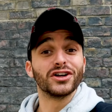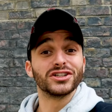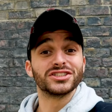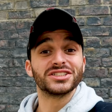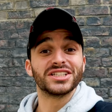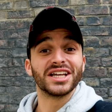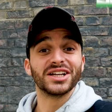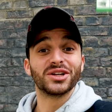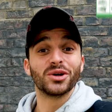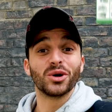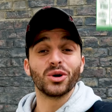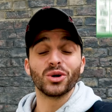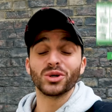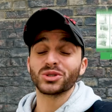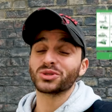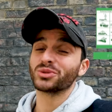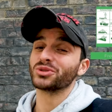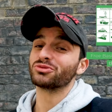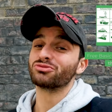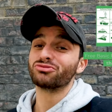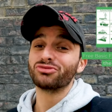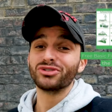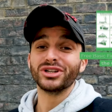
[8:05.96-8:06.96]
first aid
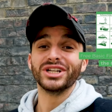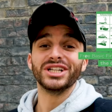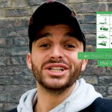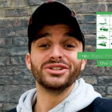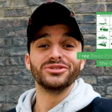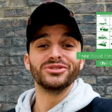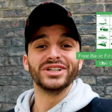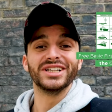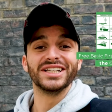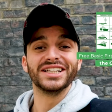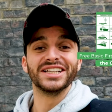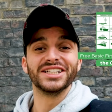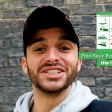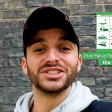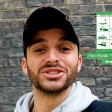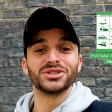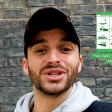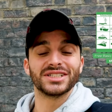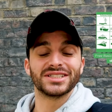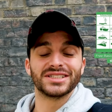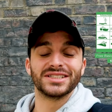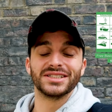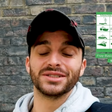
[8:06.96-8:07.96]
course was really, really
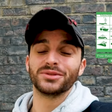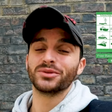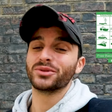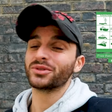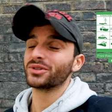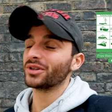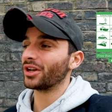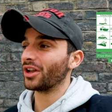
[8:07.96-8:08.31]
interesting.